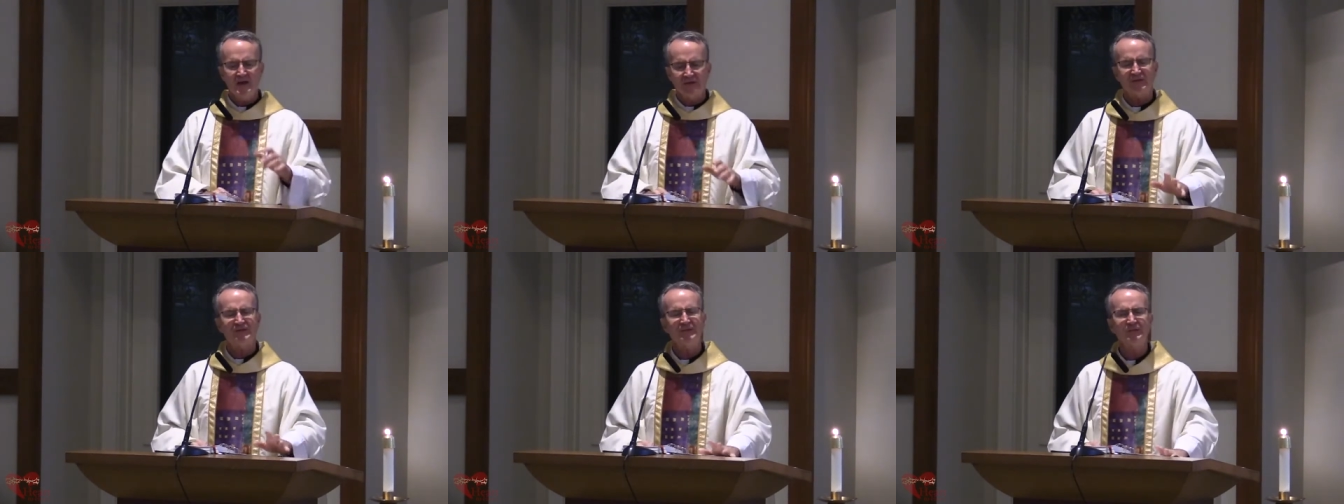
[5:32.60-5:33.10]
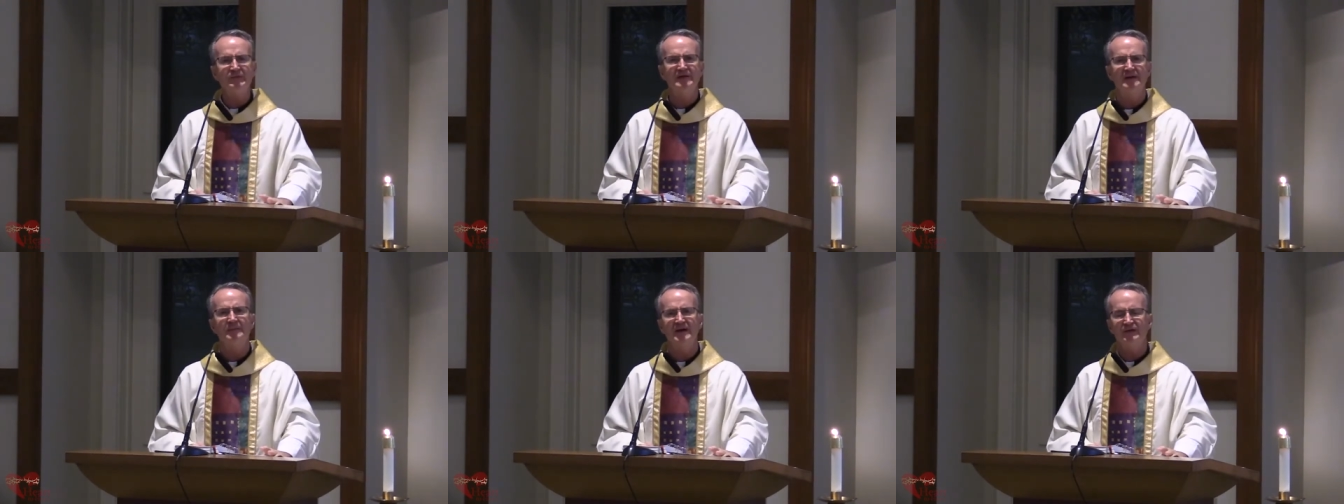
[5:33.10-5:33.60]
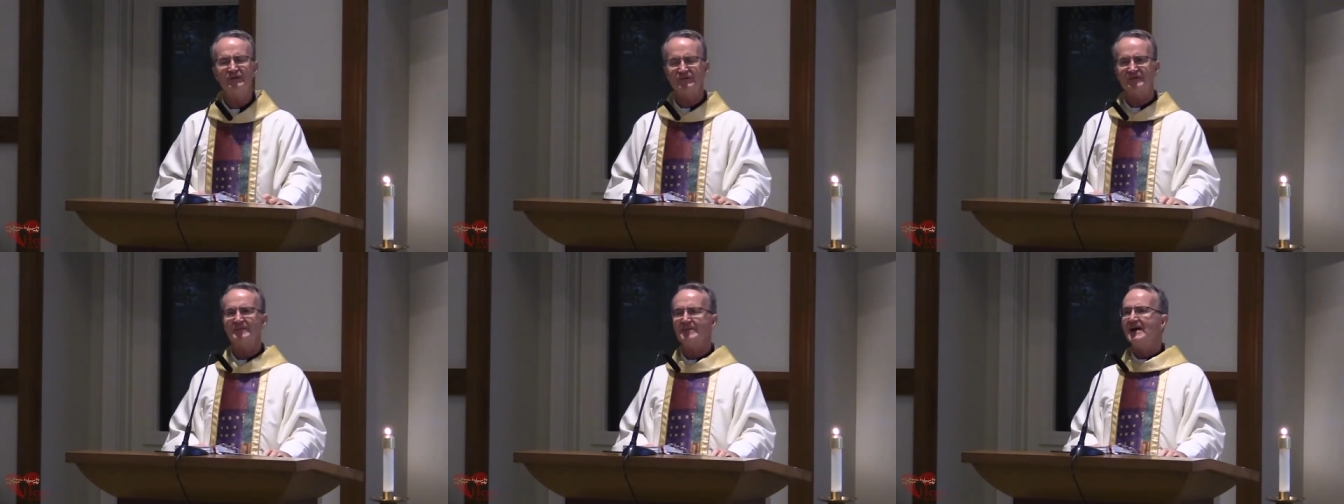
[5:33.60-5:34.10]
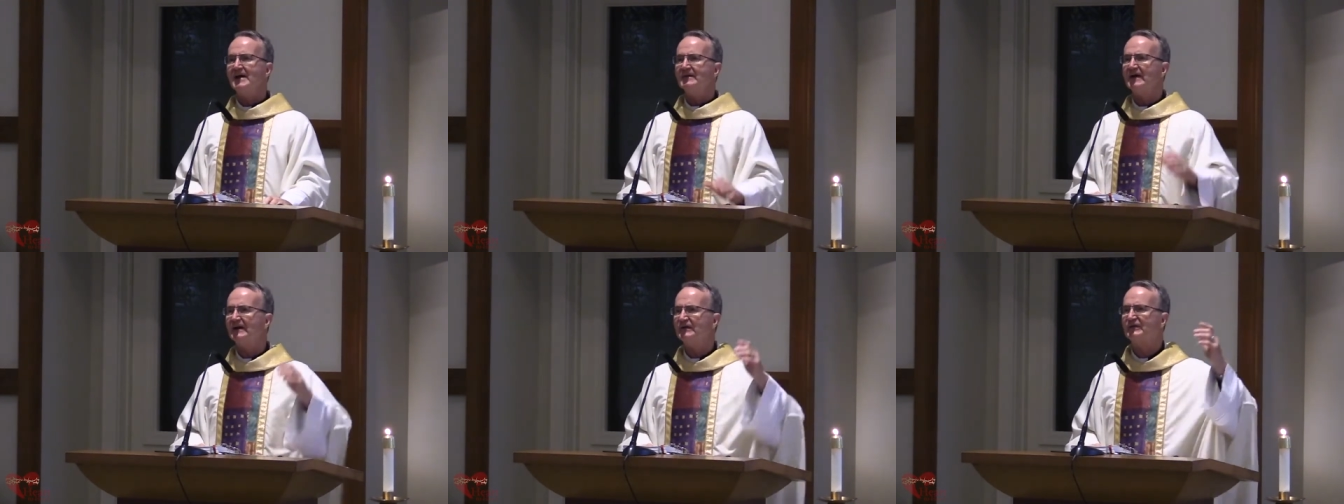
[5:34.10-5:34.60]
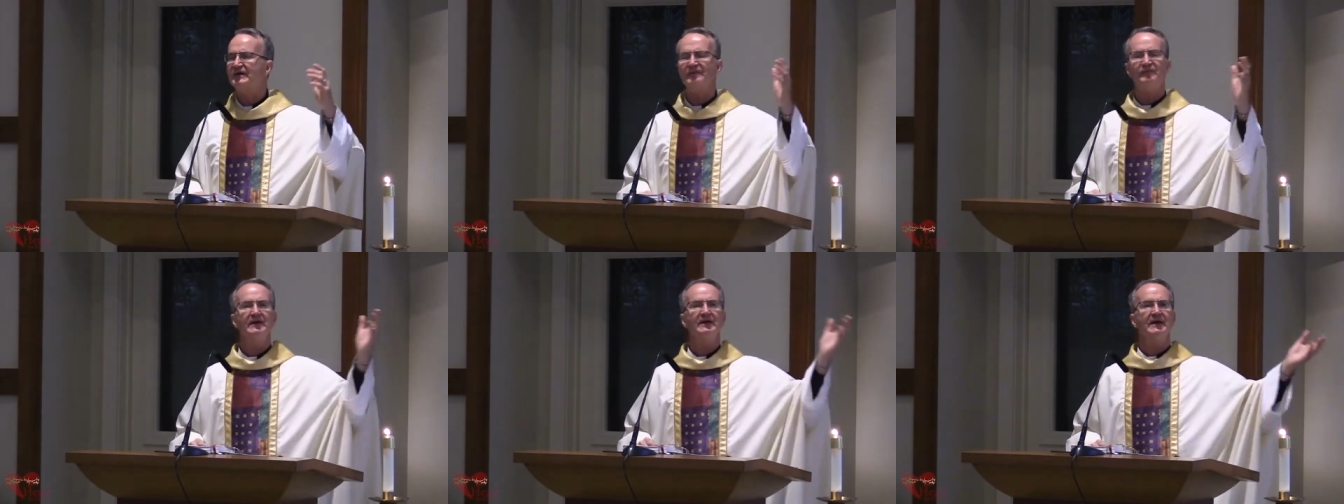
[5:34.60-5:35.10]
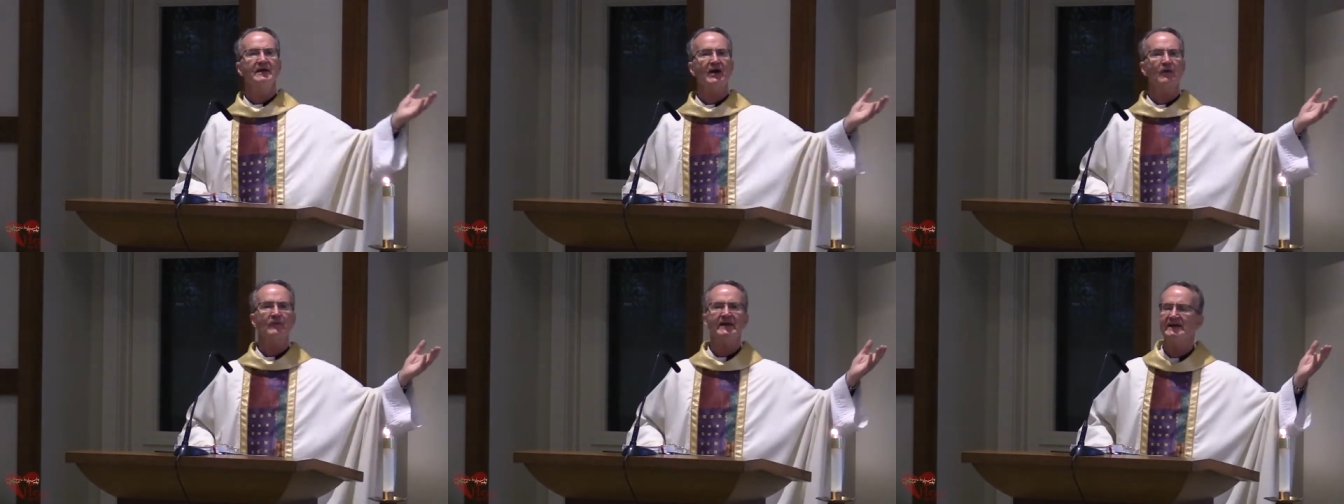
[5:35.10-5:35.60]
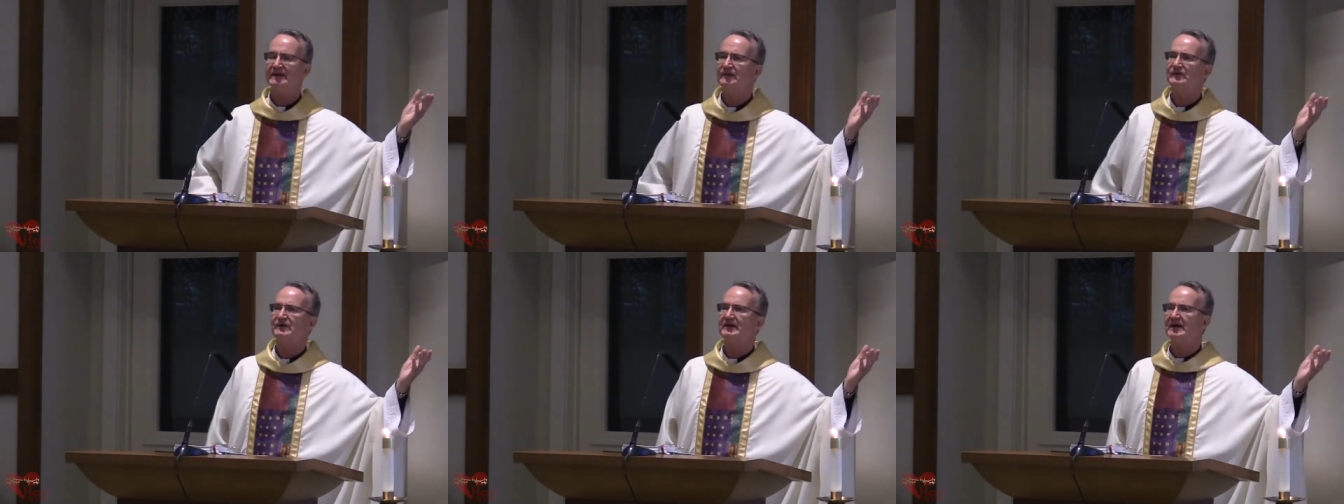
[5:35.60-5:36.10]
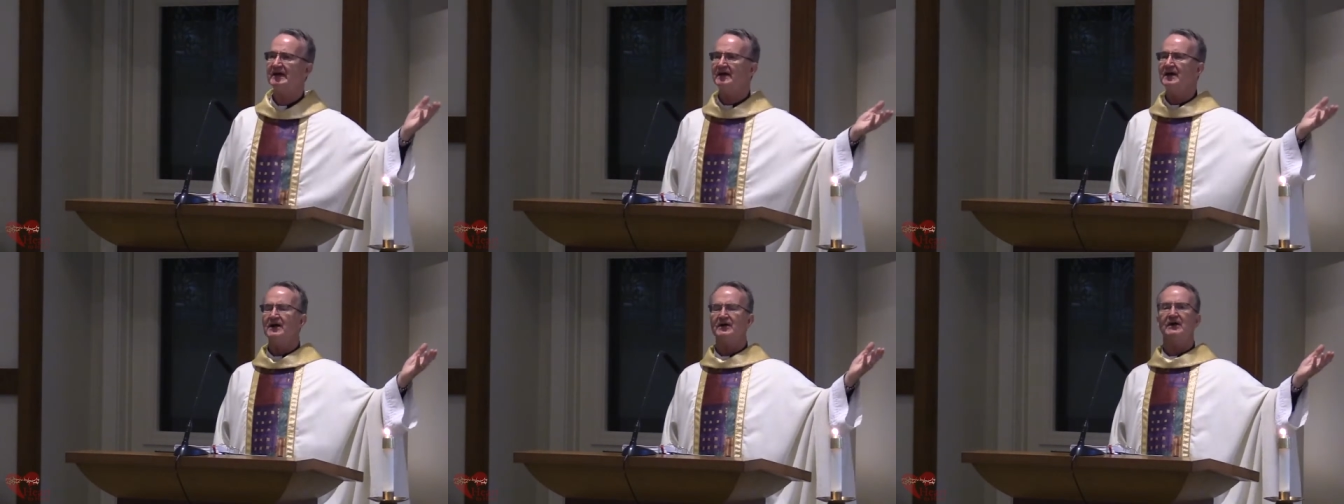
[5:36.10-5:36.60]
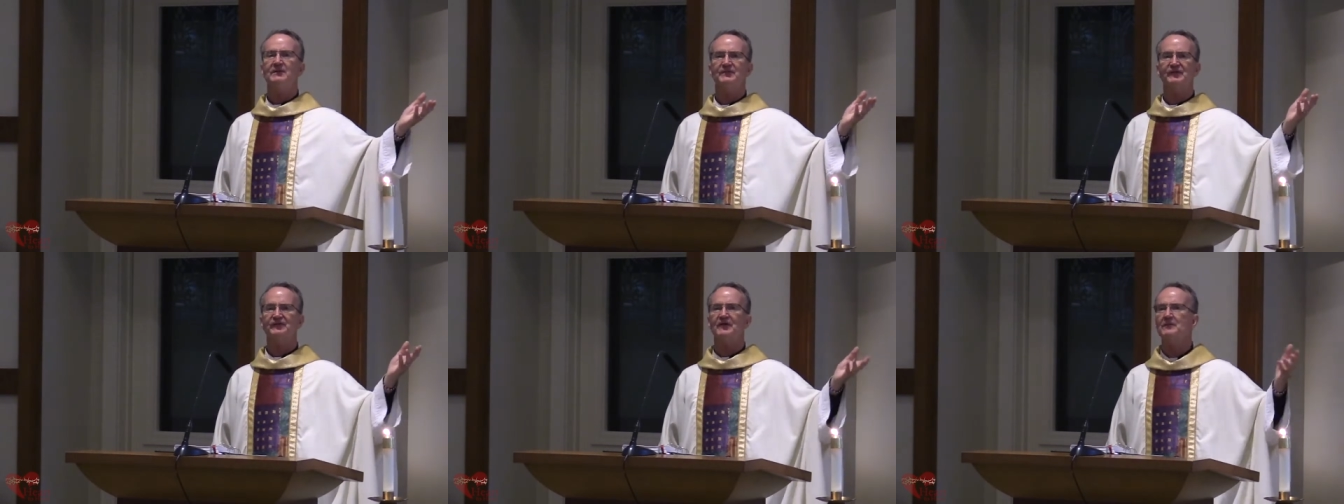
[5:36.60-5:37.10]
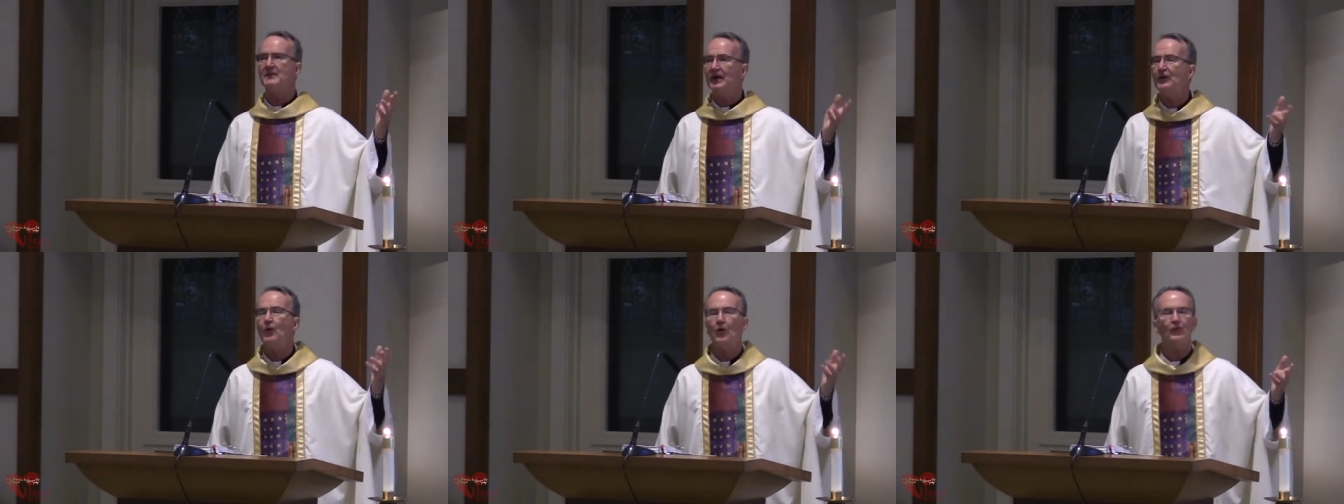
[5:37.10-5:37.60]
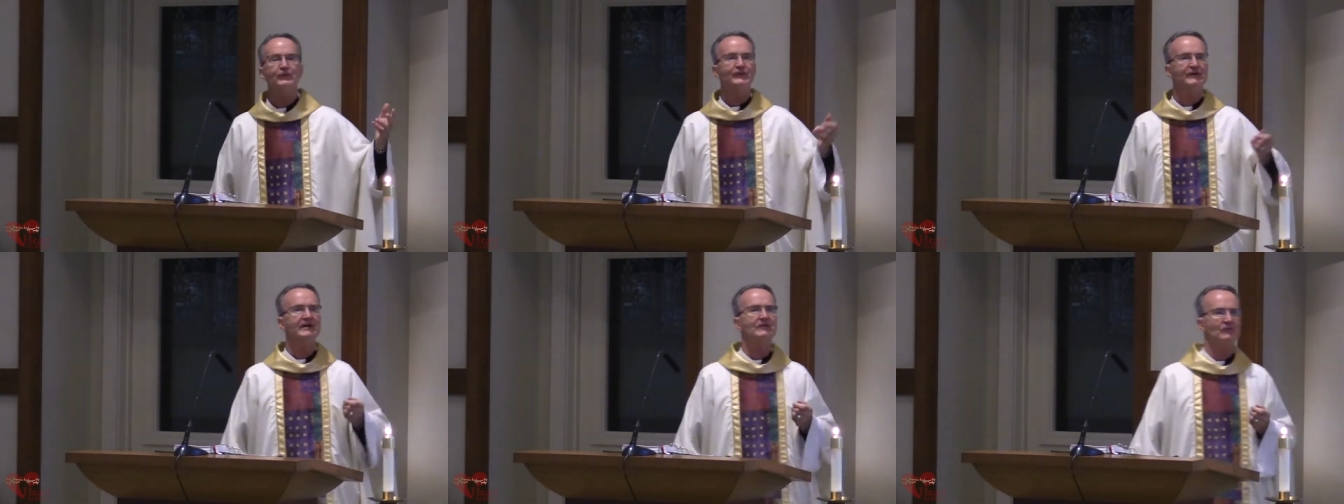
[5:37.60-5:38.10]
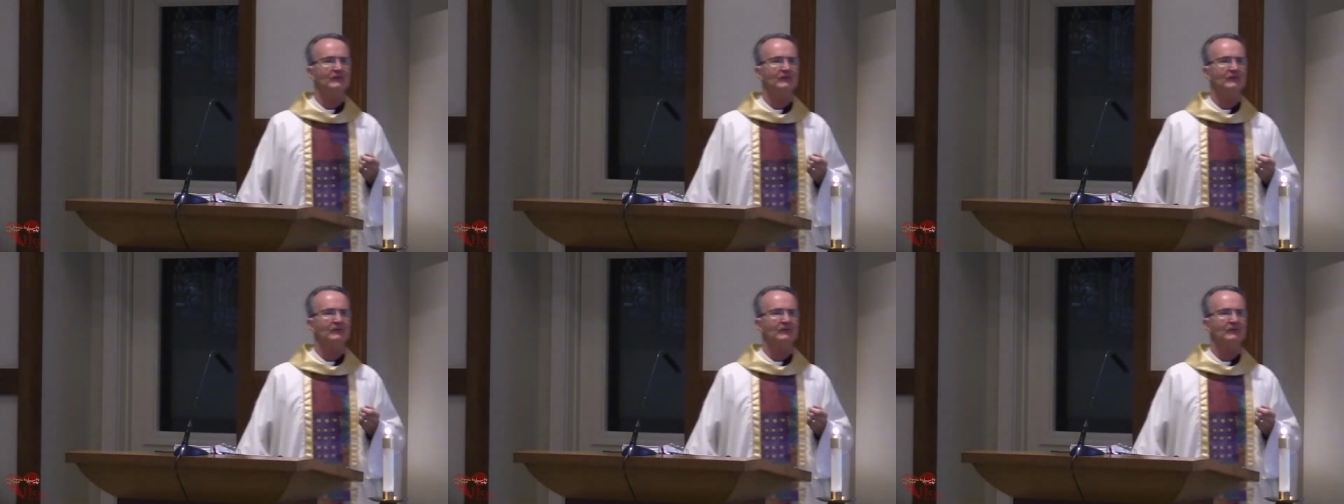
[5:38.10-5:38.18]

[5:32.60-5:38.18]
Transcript: The third image that is given in our readings today comes from an alternate